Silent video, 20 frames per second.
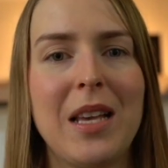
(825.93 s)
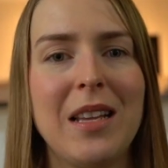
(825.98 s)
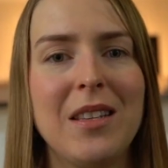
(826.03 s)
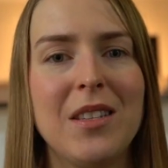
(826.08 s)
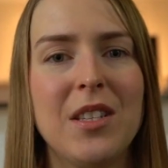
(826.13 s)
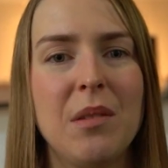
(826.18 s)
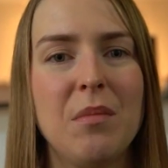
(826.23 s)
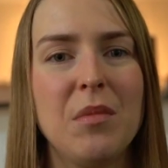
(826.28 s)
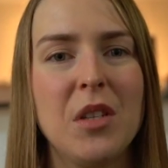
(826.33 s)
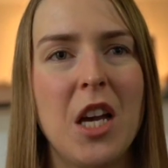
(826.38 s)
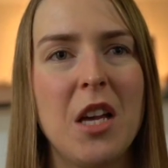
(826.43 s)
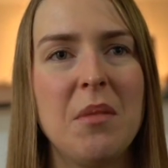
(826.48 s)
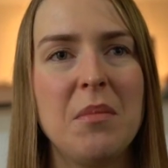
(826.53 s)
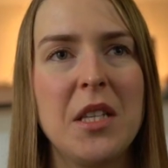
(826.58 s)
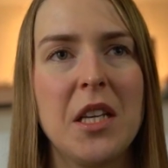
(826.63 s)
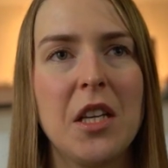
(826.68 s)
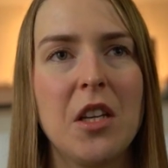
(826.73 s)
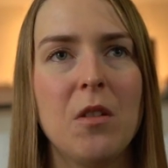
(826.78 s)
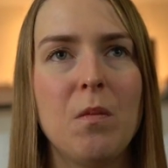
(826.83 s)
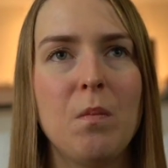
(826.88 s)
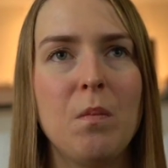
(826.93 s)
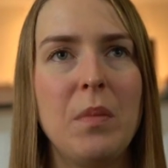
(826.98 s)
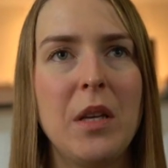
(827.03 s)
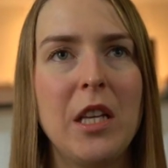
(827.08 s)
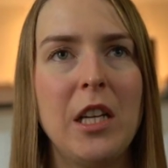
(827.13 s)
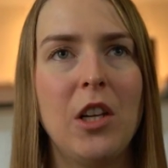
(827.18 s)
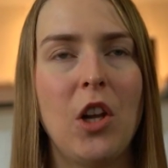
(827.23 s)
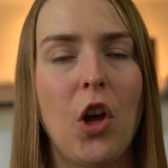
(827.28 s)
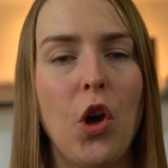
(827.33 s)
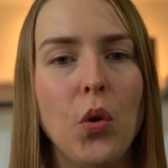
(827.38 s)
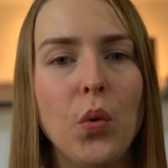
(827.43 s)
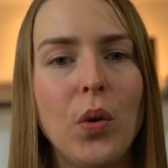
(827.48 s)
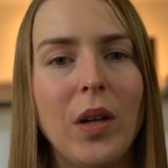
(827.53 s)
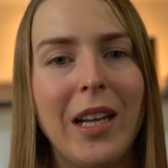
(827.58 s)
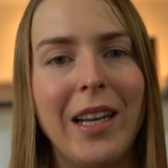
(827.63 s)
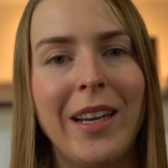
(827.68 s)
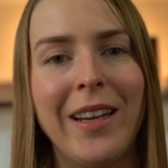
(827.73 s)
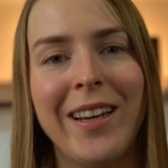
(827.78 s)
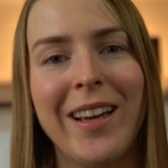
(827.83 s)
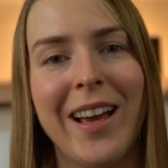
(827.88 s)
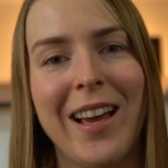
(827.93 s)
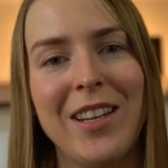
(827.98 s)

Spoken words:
and sometimes it can be lonely